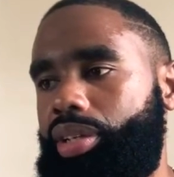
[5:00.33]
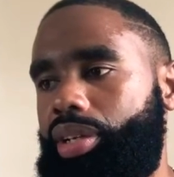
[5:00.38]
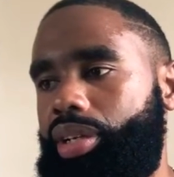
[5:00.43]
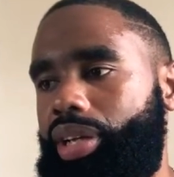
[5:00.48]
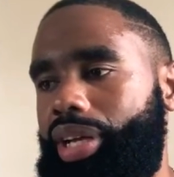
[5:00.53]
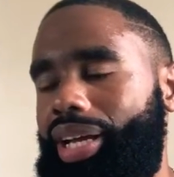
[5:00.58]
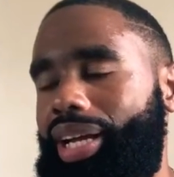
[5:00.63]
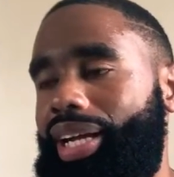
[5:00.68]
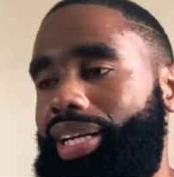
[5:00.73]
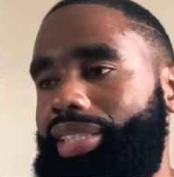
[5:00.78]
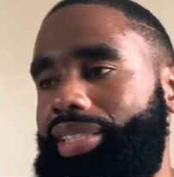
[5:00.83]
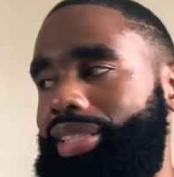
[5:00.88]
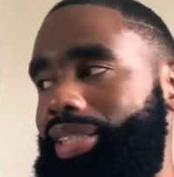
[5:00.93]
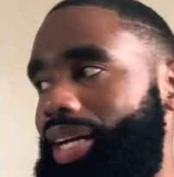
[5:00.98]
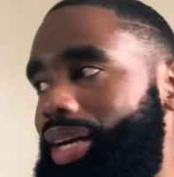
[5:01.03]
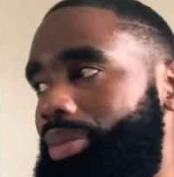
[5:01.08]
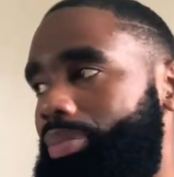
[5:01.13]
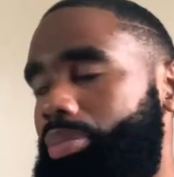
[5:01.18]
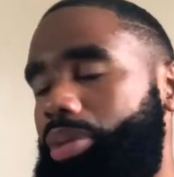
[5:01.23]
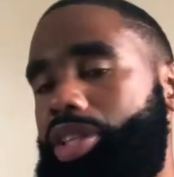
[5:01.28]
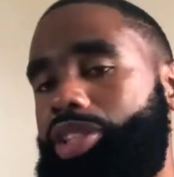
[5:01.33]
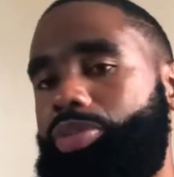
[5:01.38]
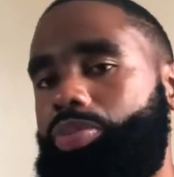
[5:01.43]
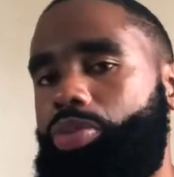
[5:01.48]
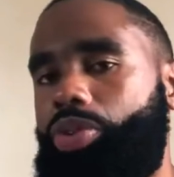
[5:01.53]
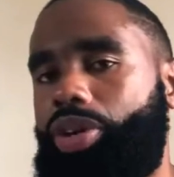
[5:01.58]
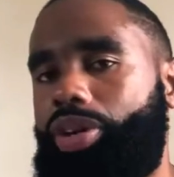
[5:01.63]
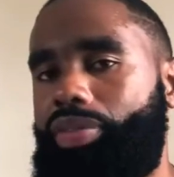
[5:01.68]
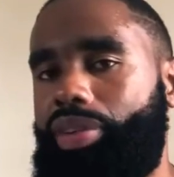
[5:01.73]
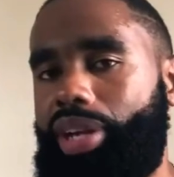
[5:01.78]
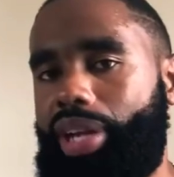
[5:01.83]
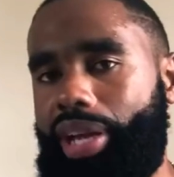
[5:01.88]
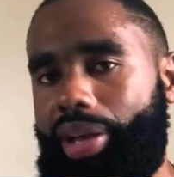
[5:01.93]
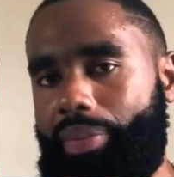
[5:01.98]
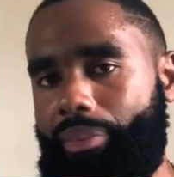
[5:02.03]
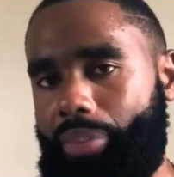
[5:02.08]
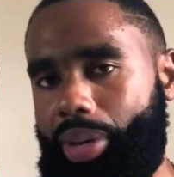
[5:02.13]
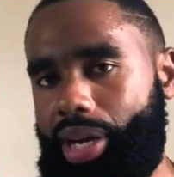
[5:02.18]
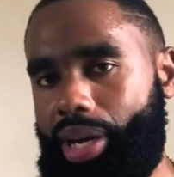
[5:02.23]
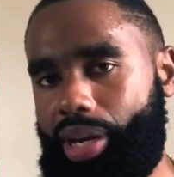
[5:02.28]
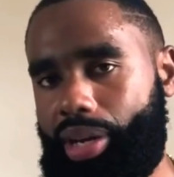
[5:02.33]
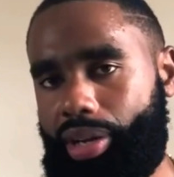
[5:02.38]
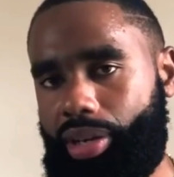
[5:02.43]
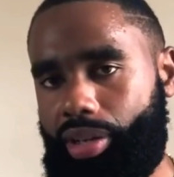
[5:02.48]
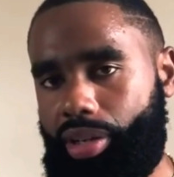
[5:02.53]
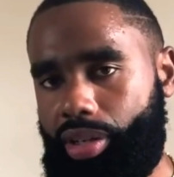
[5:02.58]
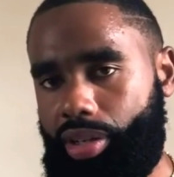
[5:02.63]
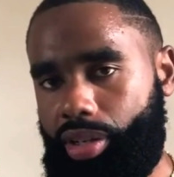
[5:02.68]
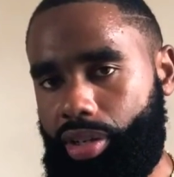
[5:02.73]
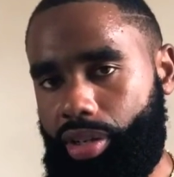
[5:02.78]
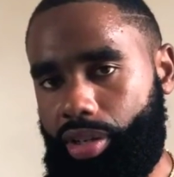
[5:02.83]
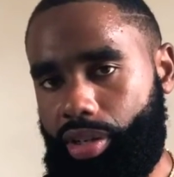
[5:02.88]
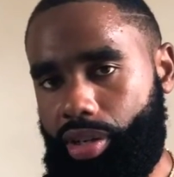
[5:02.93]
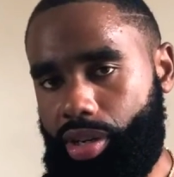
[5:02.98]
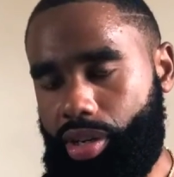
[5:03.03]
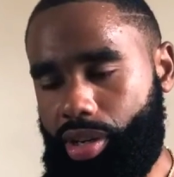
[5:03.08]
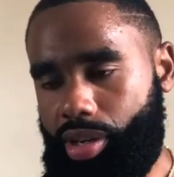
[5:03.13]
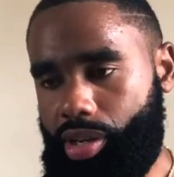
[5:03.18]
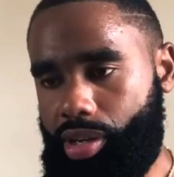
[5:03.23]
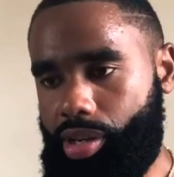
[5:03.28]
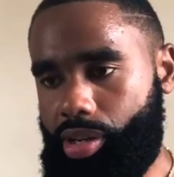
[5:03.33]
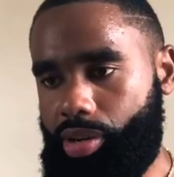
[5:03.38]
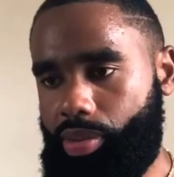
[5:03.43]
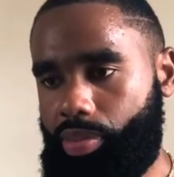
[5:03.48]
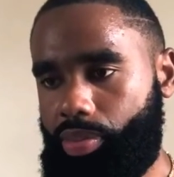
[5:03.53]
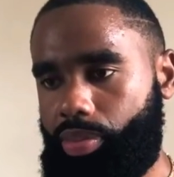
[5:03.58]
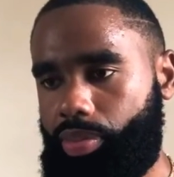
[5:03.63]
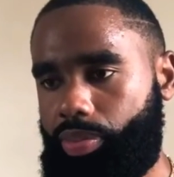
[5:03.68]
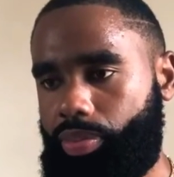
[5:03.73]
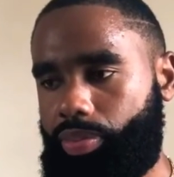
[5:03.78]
it has that much more of an impact. Um,